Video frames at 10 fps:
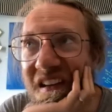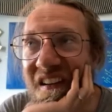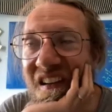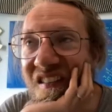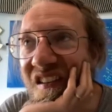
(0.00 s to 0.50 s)

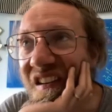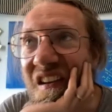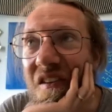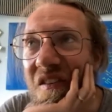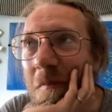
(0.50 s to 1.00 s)
It is and it
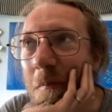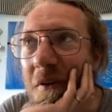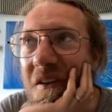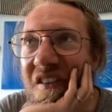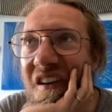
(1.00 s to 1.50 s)
isn't.
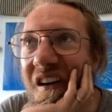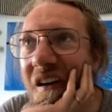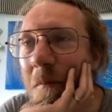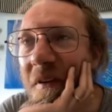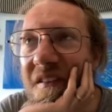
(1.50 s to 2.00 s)
But
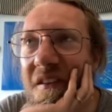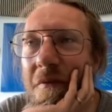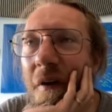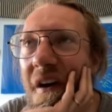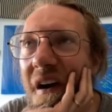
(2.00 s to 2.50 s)
it's this
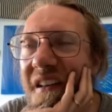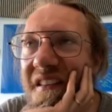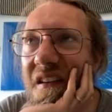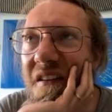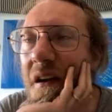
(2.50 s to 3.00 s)
very
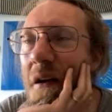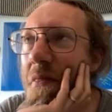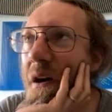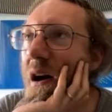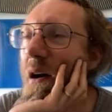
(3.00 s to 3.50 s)
idea that
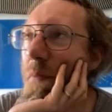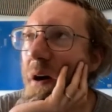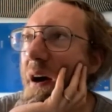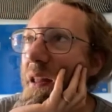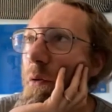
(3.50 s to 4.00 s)

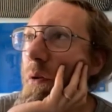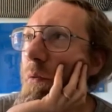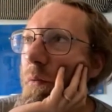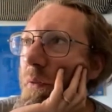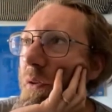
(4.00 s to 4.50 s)
anyway
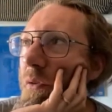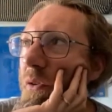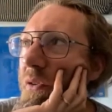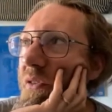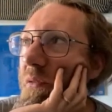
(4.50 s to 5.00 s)
that
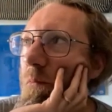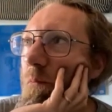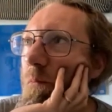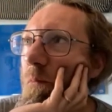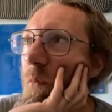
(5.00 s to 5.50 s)
just
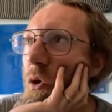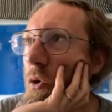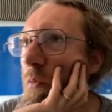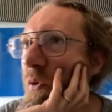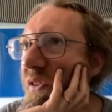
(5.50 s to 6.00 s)

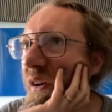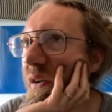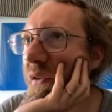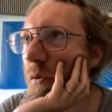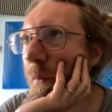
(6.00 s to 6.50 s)
humans
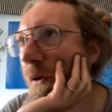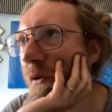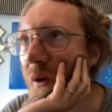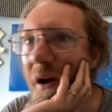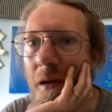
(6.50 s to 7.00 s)
are superior
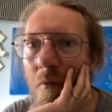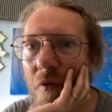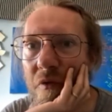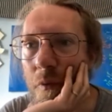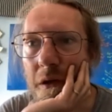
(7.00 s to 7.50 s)
to
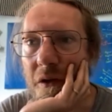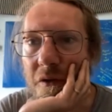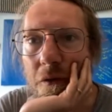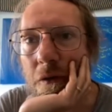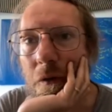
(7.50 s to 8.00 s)
animals. We're not.
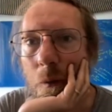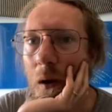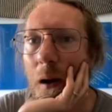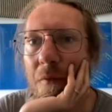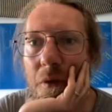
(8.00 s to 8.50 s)

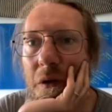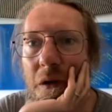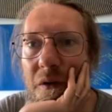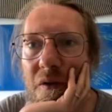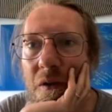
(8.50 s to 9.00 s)
We're absolutely not.